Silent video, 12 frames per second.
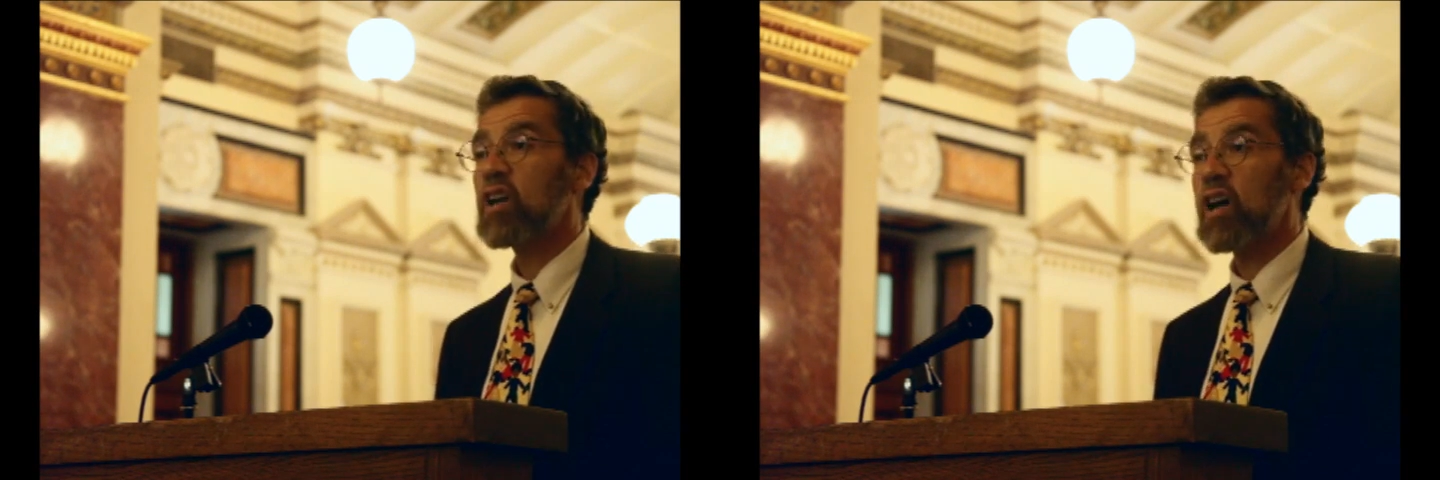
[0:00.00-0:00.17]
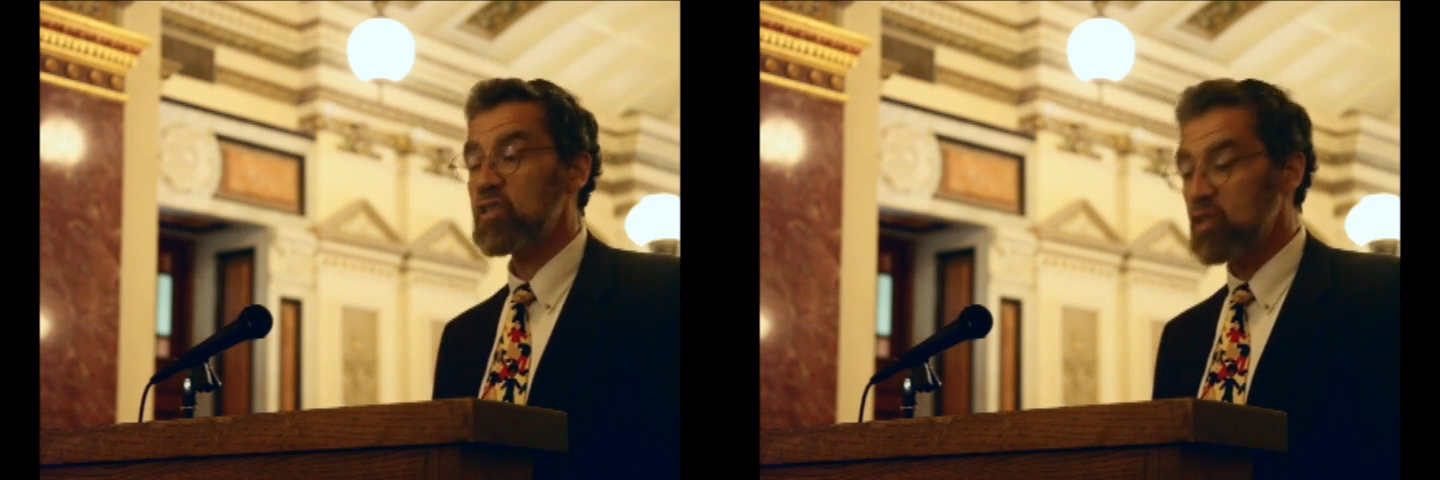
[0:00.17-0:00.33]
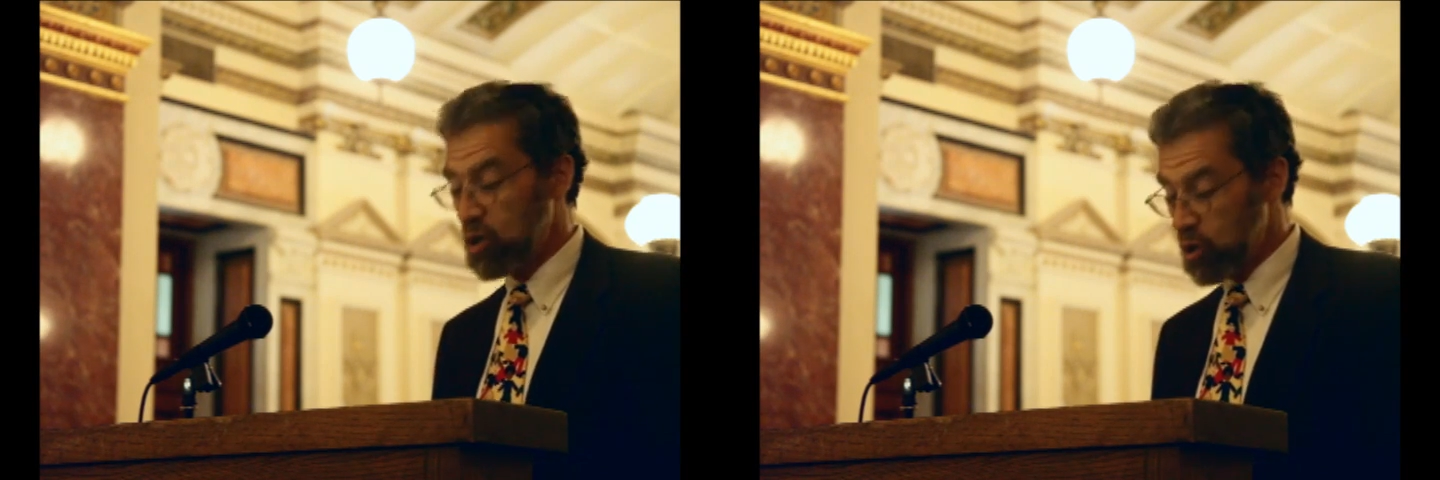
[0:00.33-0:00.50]

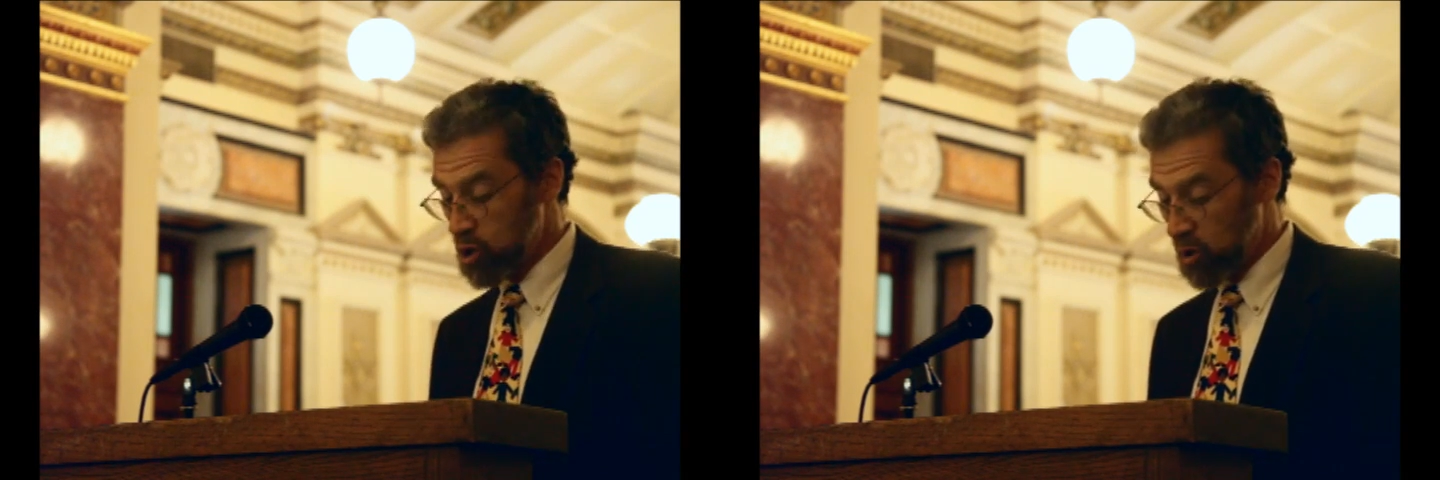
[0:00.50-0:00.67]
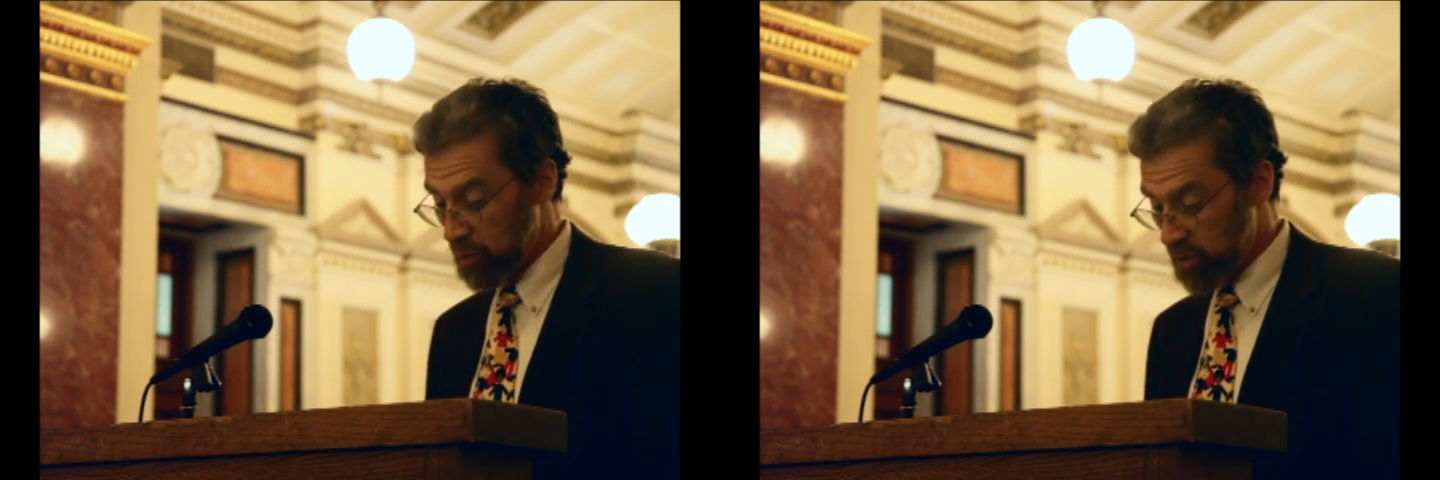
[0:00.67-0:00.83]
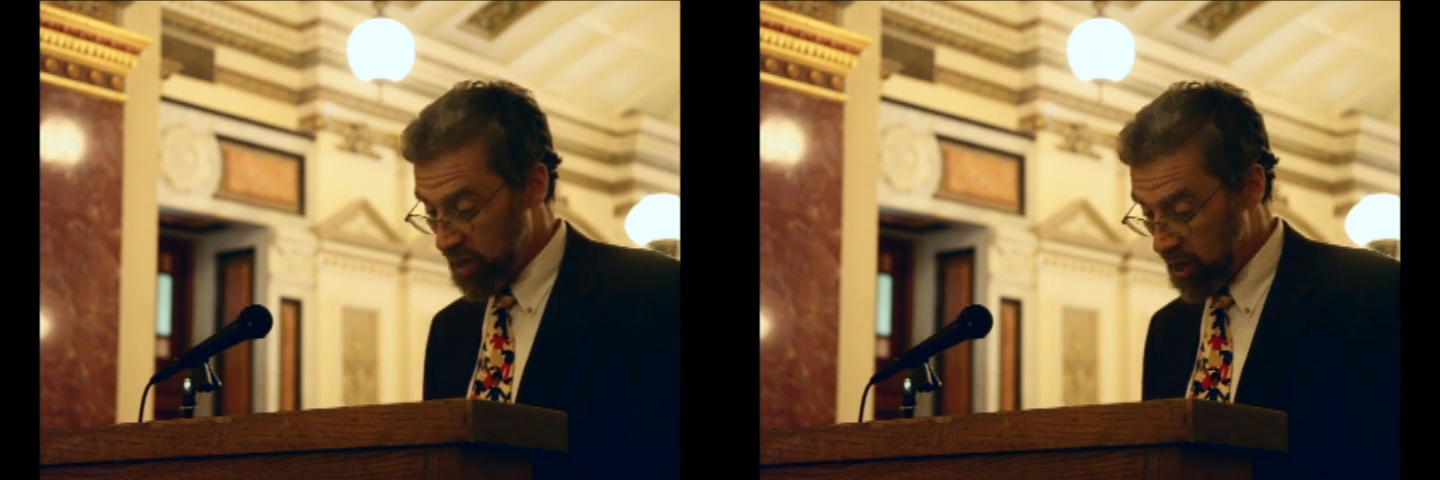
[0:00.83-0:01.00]
constitutional
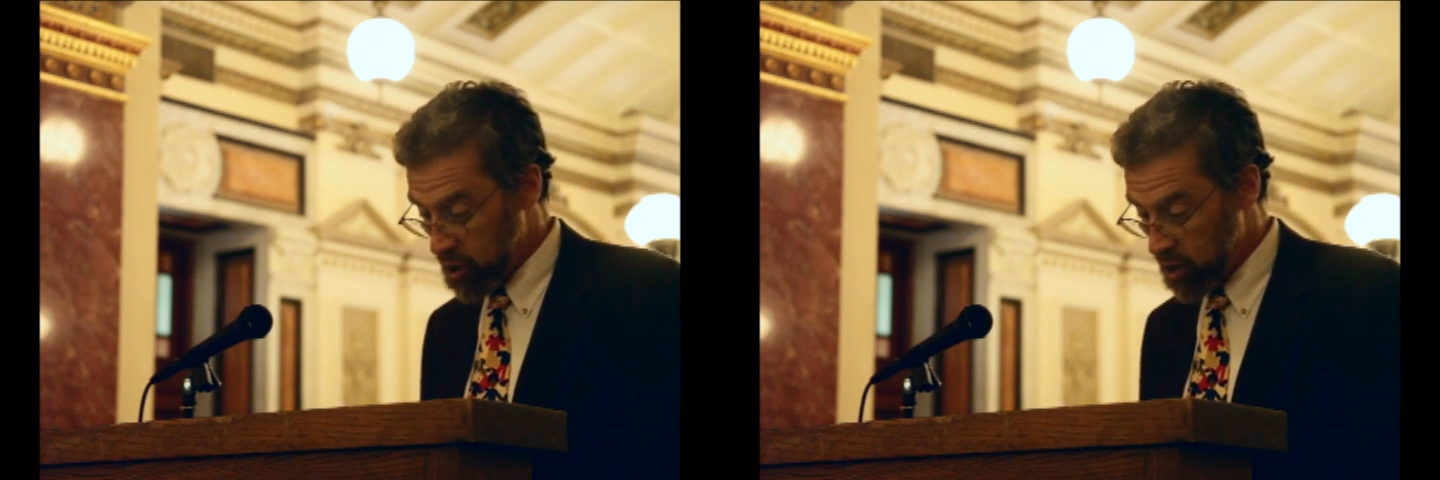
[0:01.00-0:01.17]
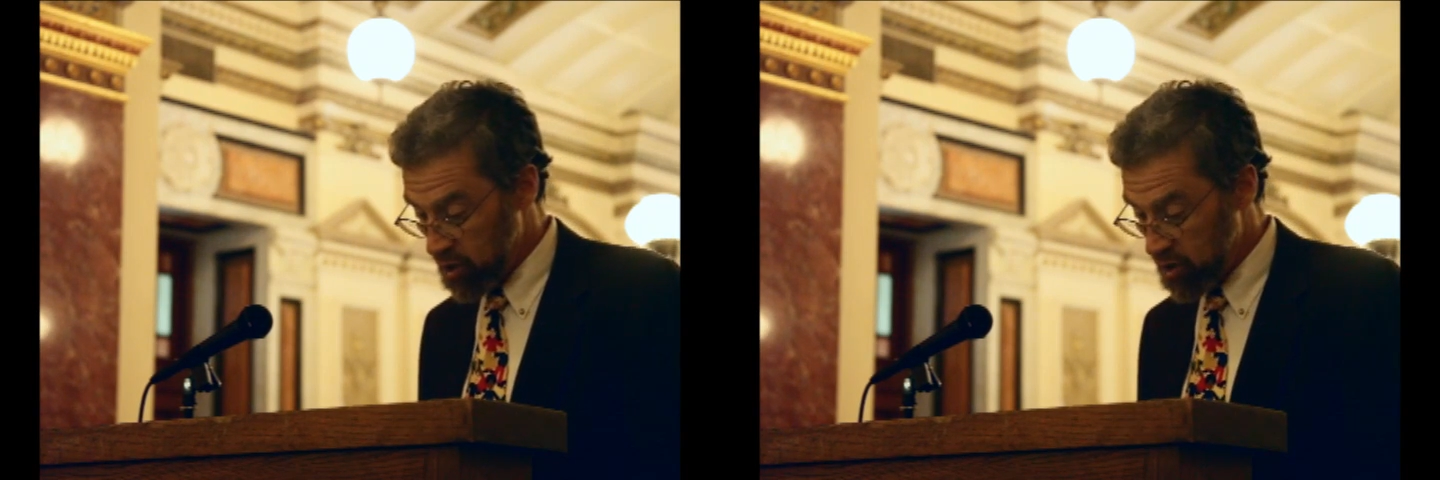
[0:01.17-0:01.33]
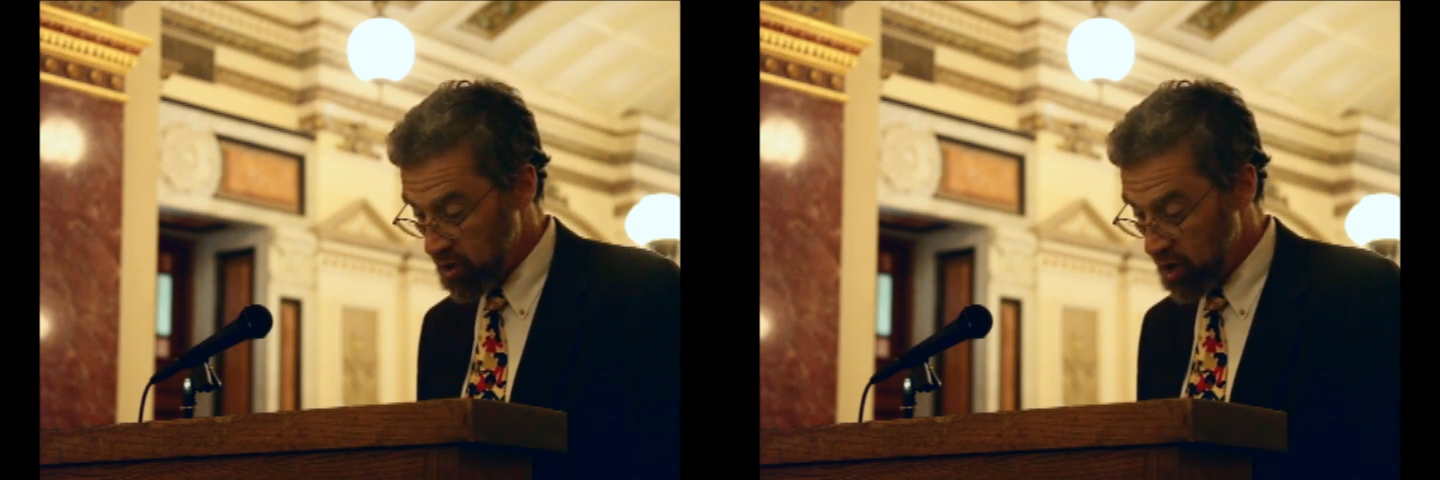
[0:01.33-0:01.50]

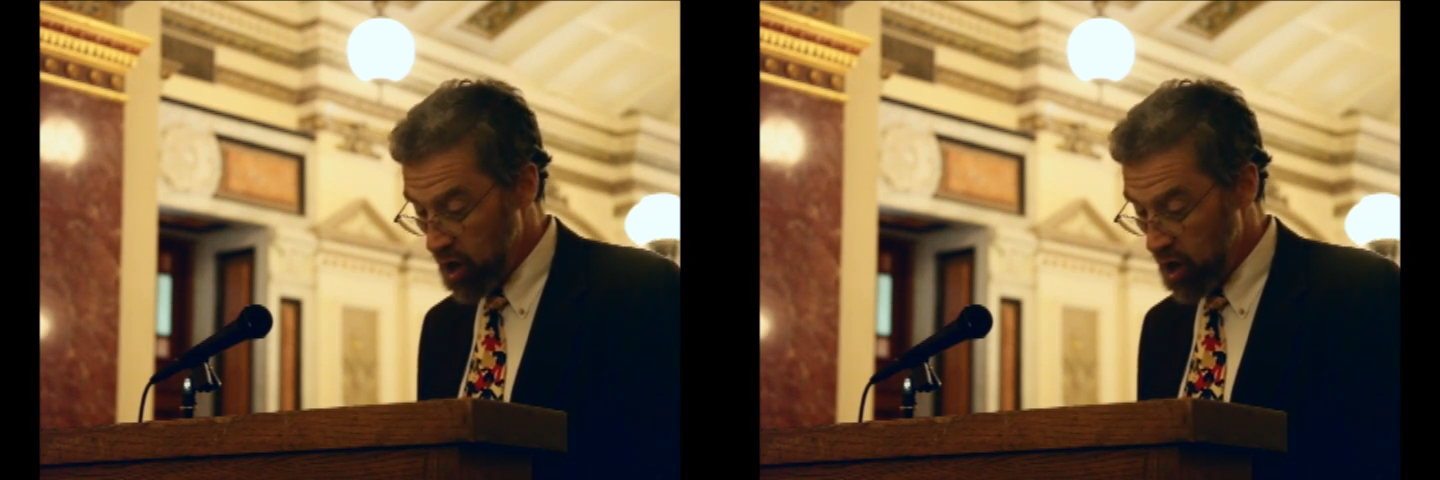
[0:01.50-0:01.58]
protections